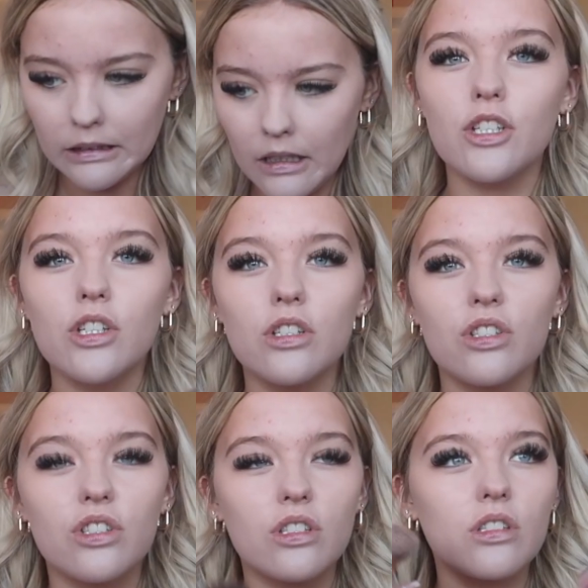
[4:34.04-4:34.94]
actually
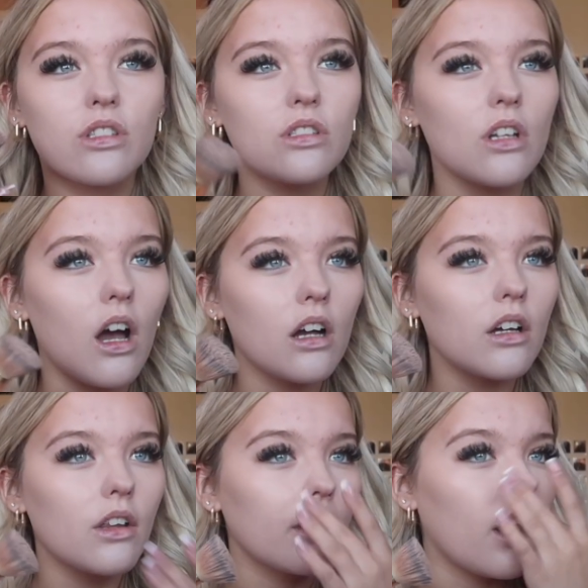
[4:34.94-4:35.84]
just stuck
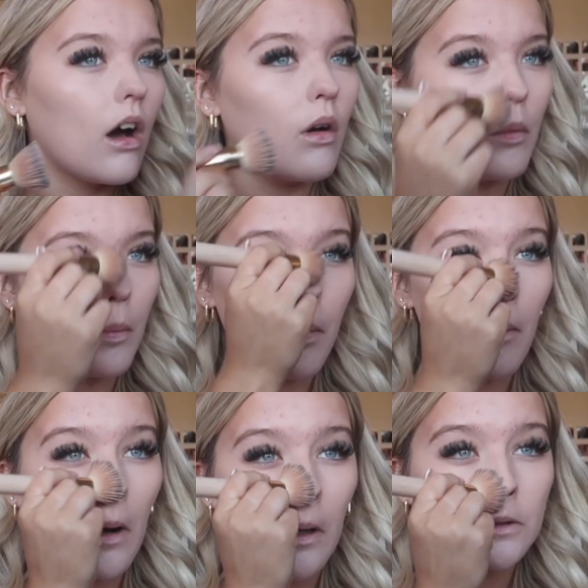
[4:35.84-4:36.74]
the whole
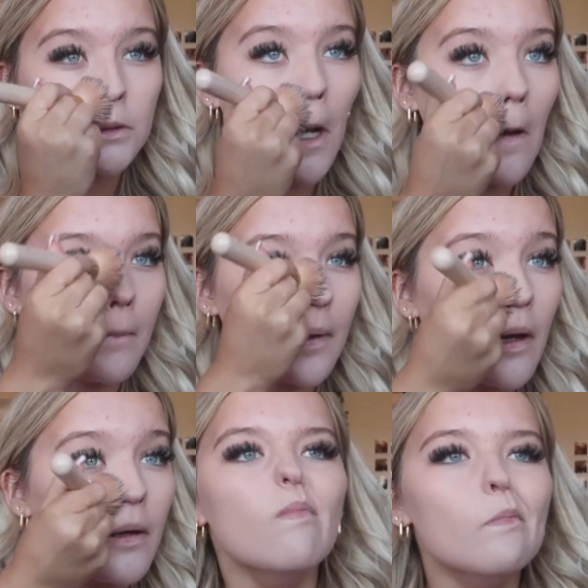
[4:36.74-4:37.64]
brush up my
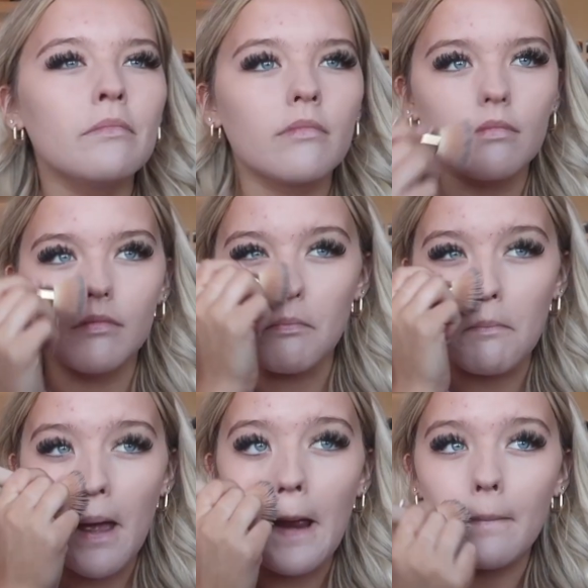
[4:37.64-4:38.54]
nose.
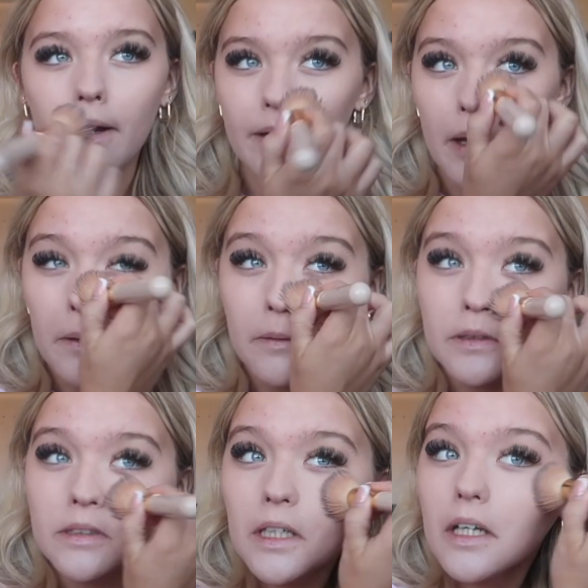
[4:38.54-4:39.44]
Made my
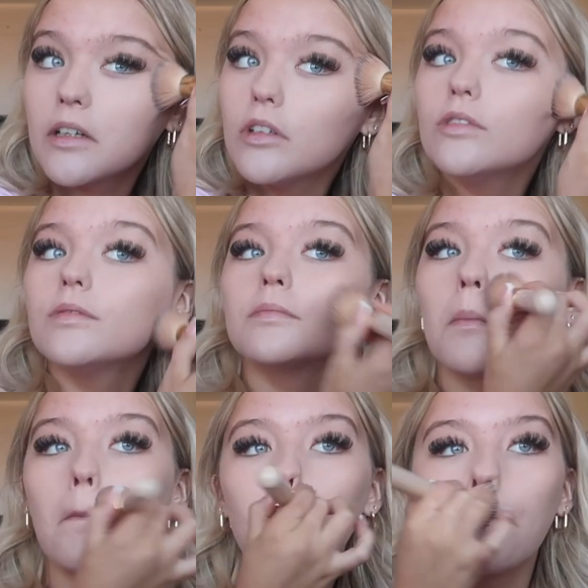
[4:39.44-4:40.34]
nose tickle.
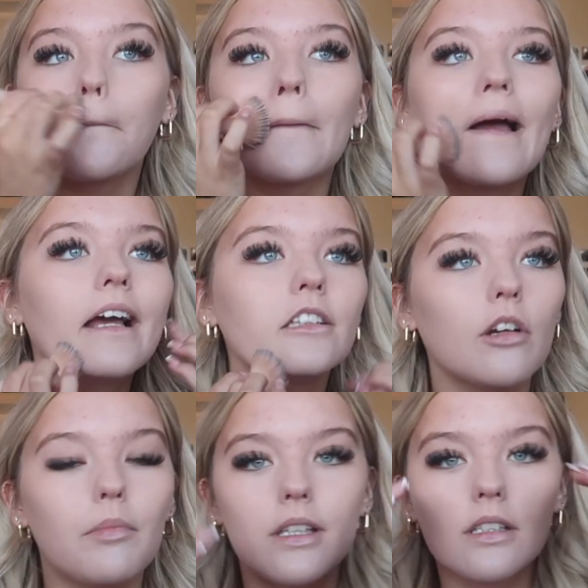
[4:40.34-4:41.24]
Okay, so
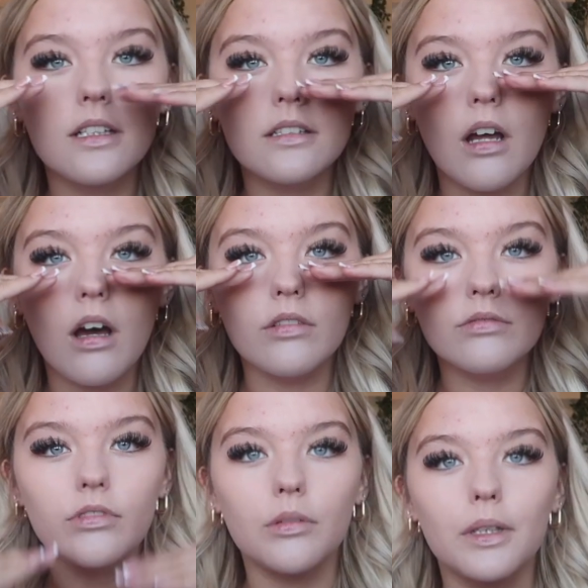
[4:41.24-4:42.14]
I've basically done
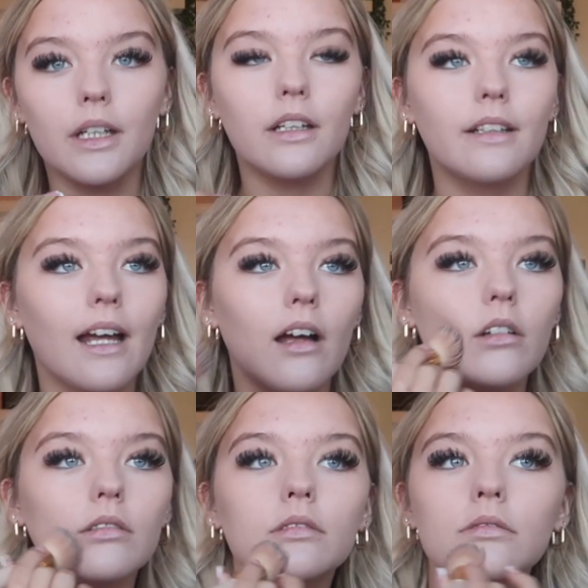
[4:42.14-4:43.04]
from here
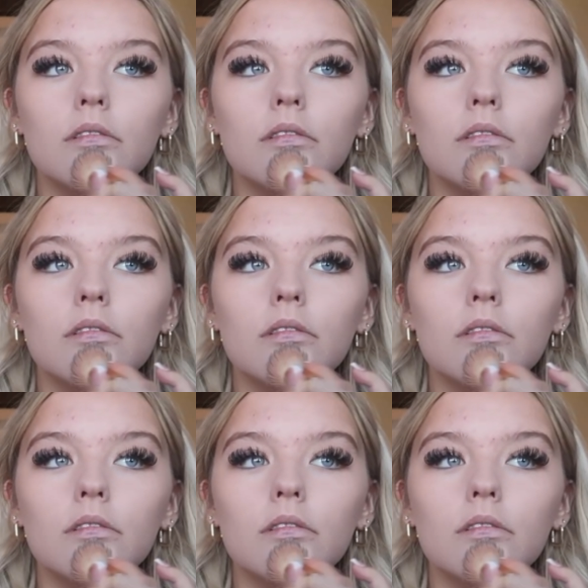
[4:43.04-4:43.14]
down.